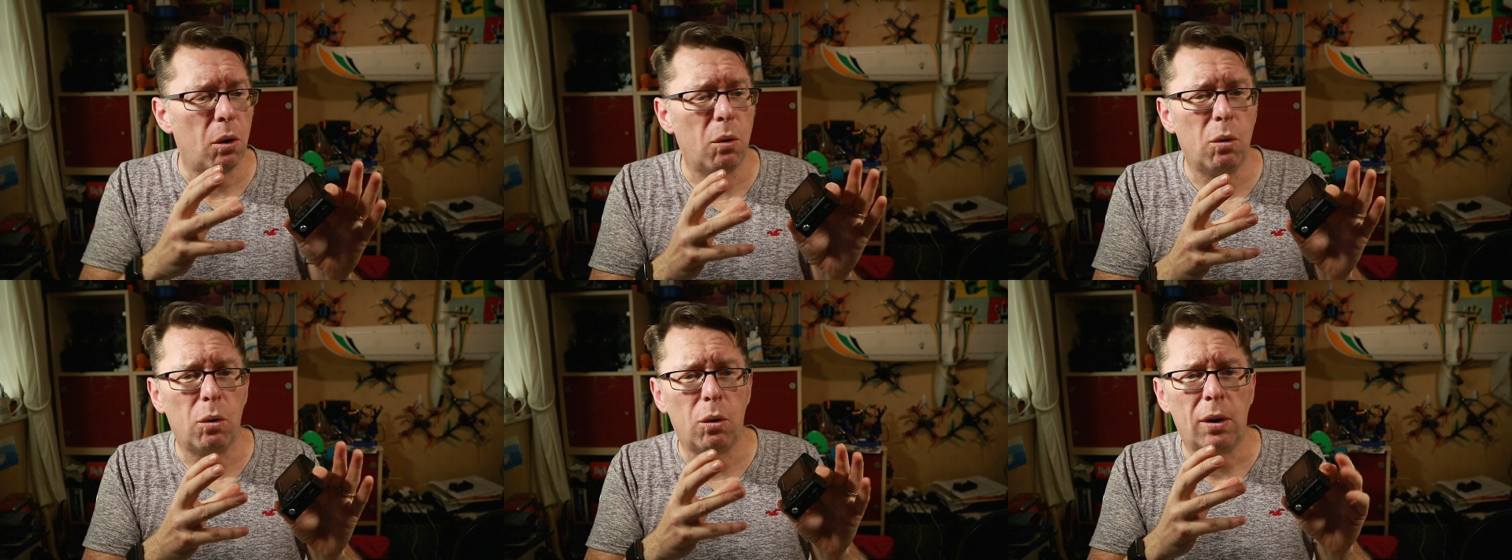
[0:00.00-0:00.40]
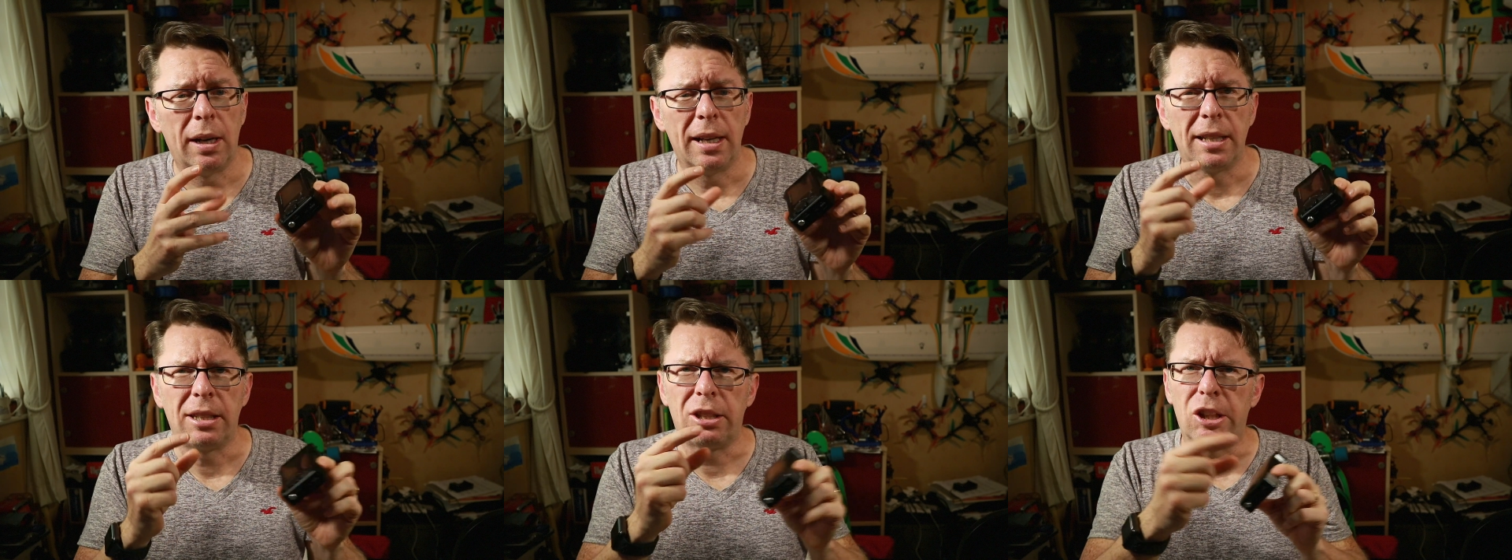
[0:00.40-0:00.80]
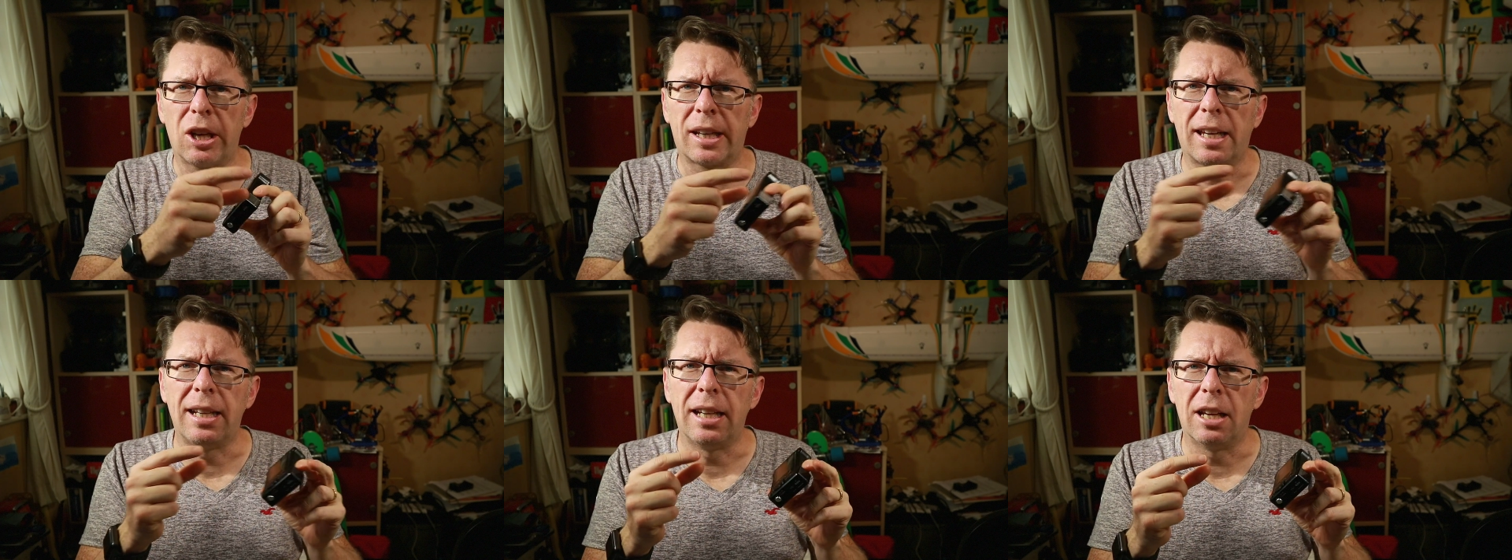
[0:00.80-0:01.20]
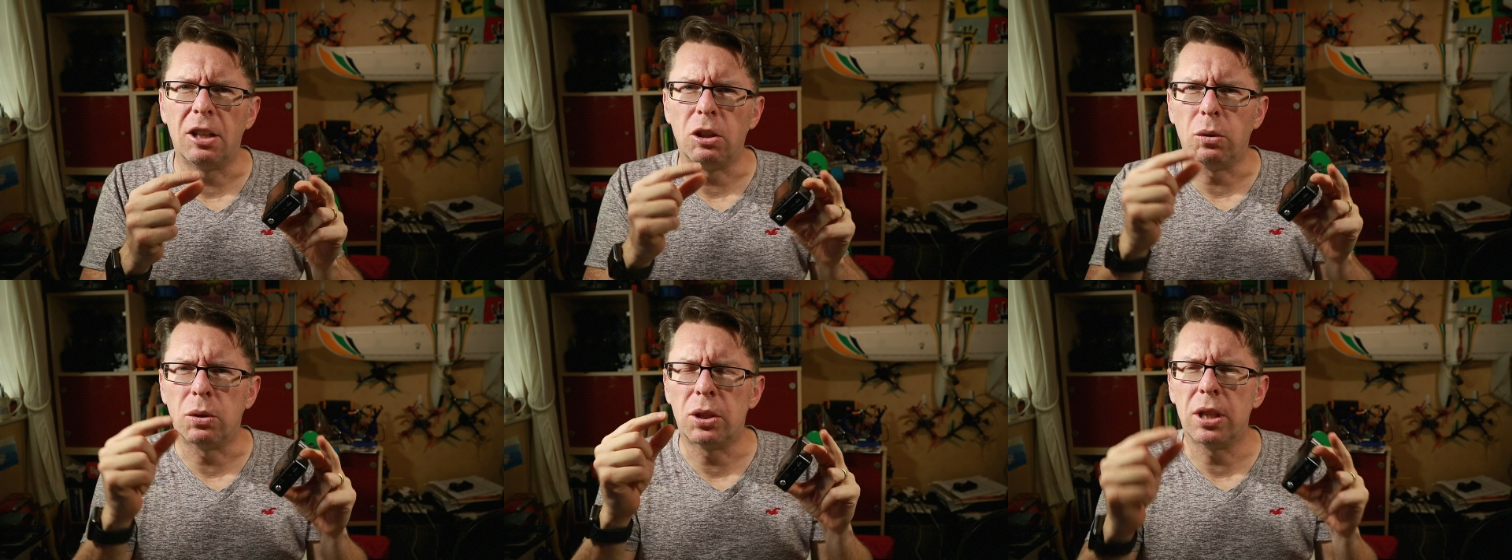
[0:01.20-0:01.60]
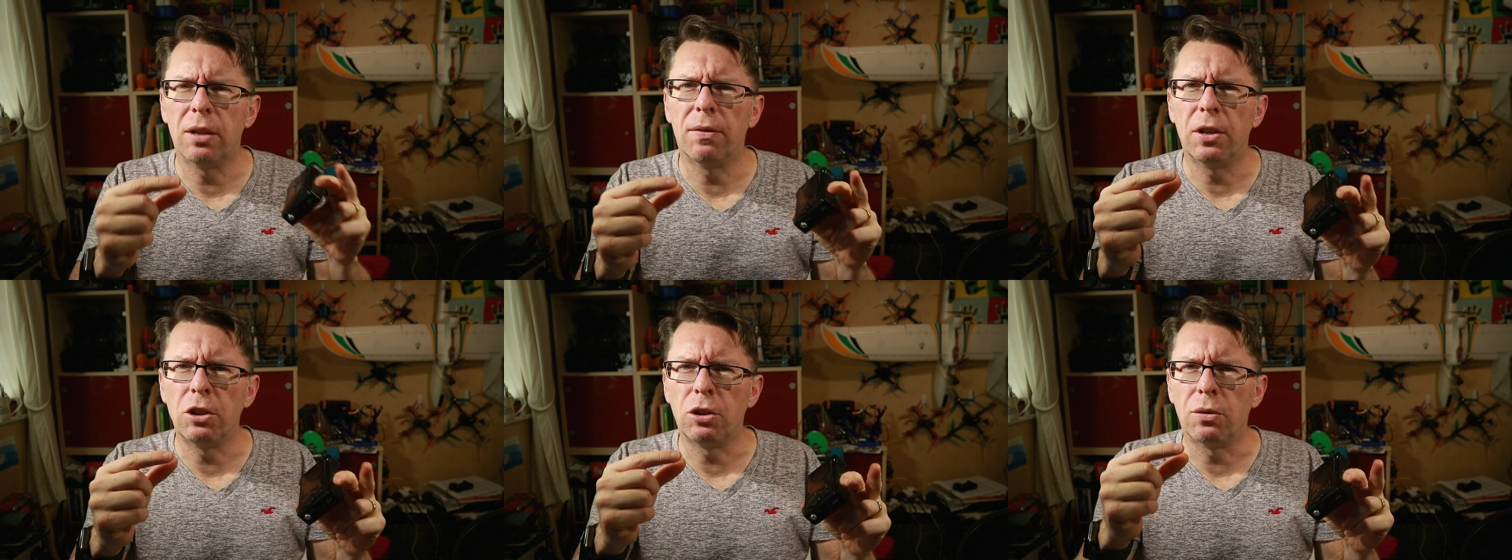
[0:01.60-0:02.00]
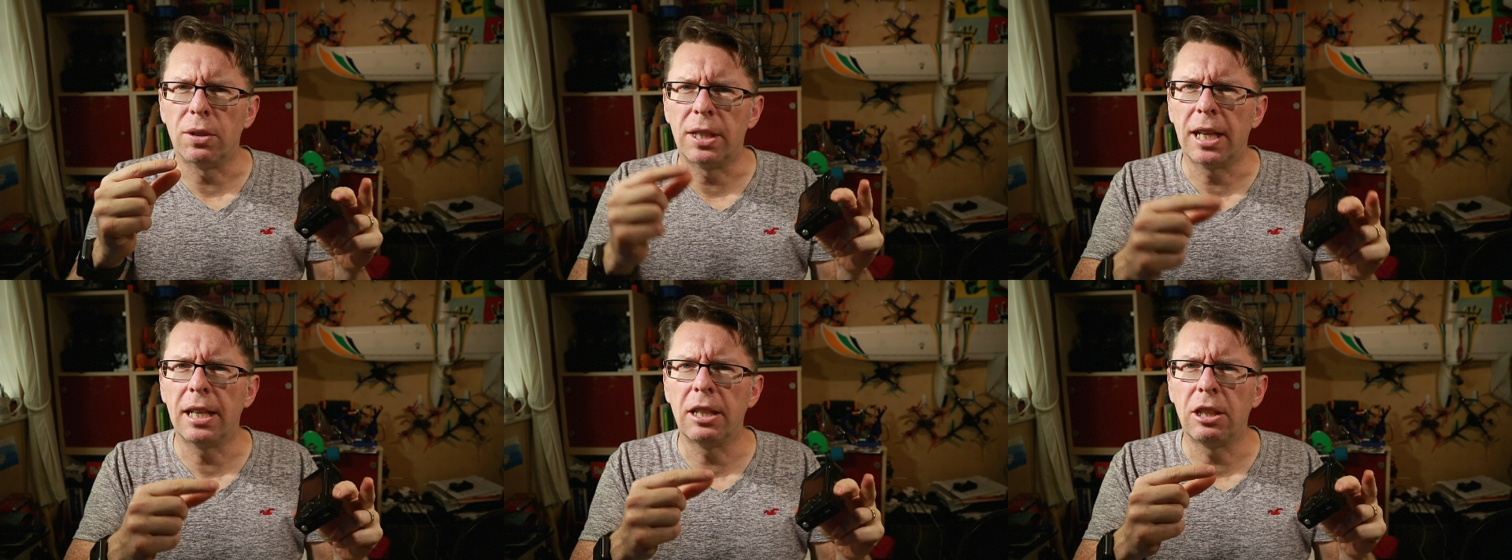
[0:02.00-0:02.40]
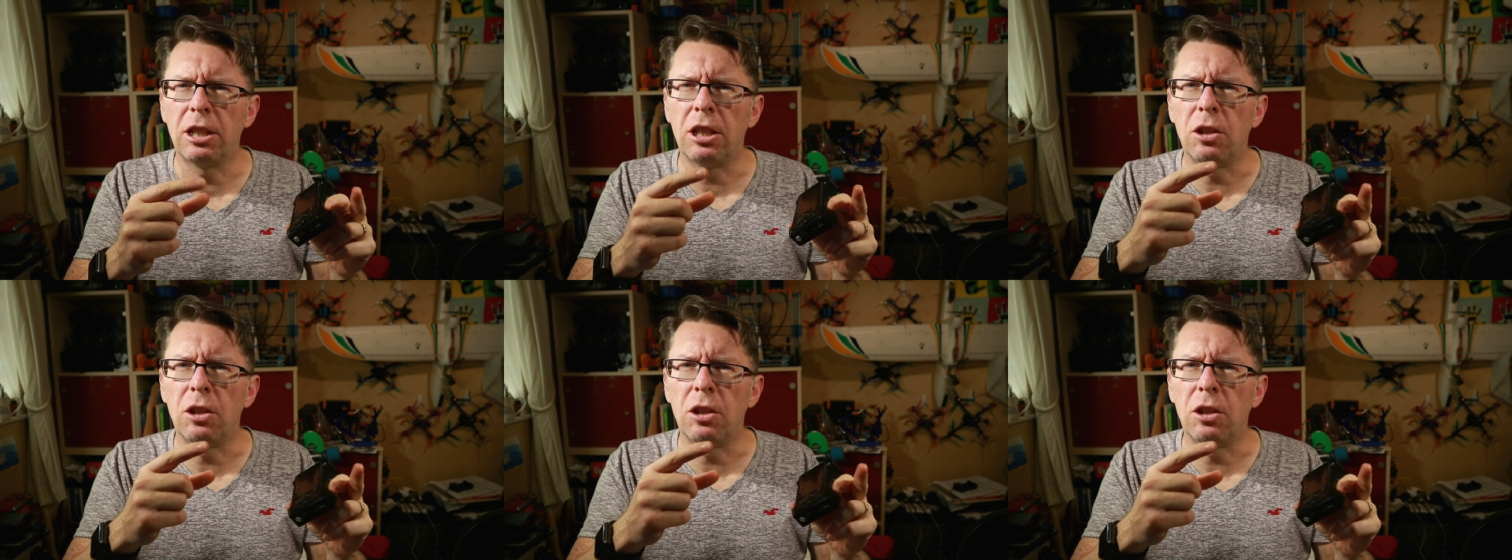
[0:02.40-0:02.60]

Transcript: or checking that your servos you're intending